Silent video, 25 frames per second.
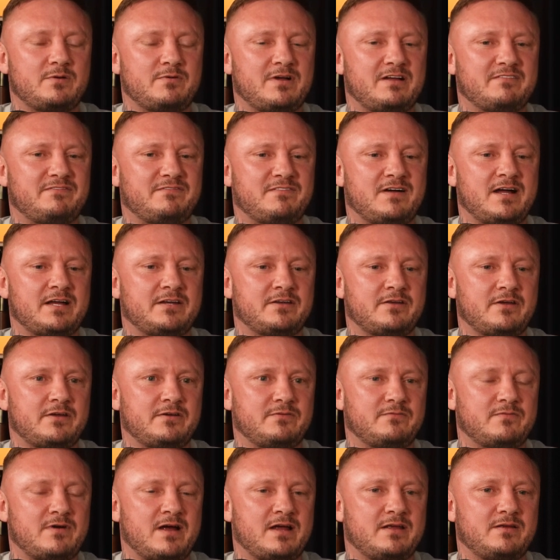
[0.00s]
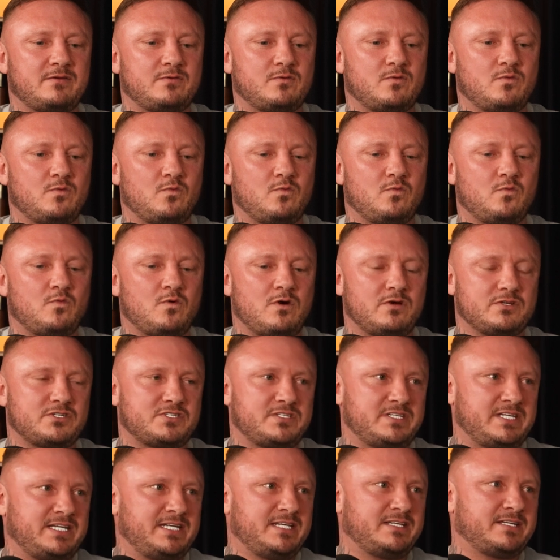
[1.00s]
find out, right, what's
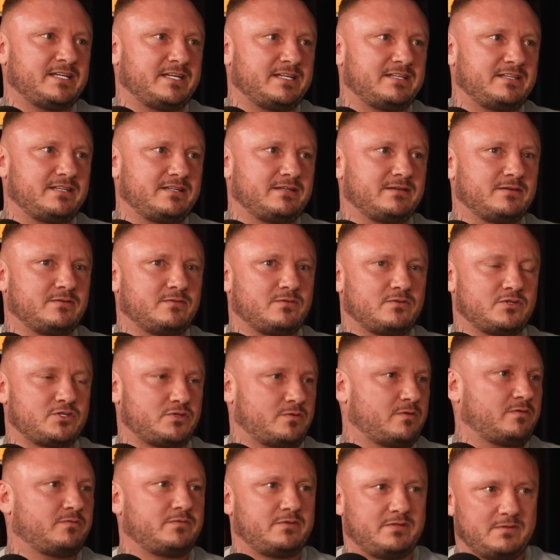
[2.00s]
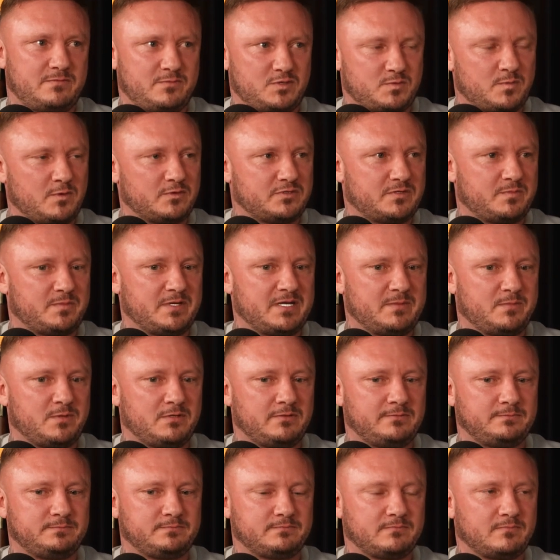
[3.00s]
needed? So I spoke to
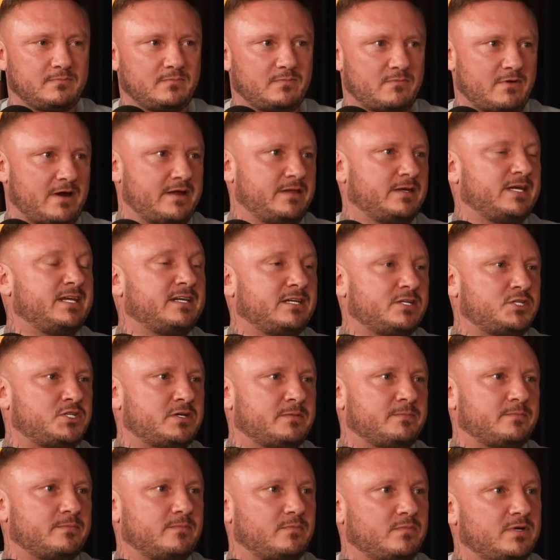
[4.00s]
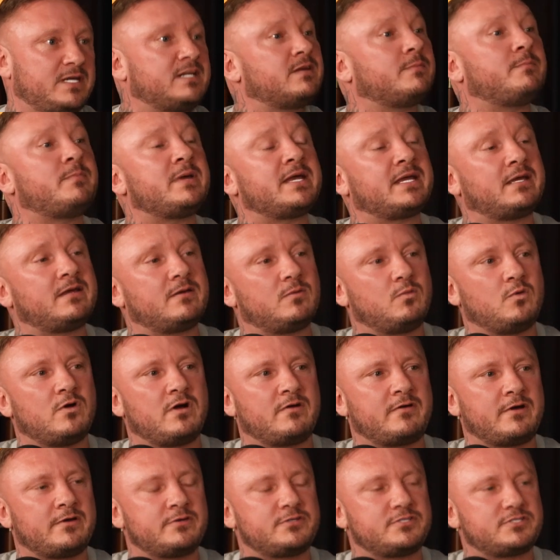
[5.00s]
people. Right, I need a gym, need a big
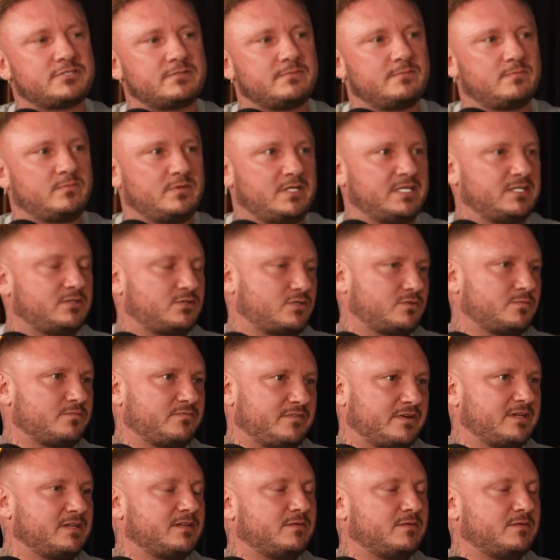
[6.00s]
warehouse, need something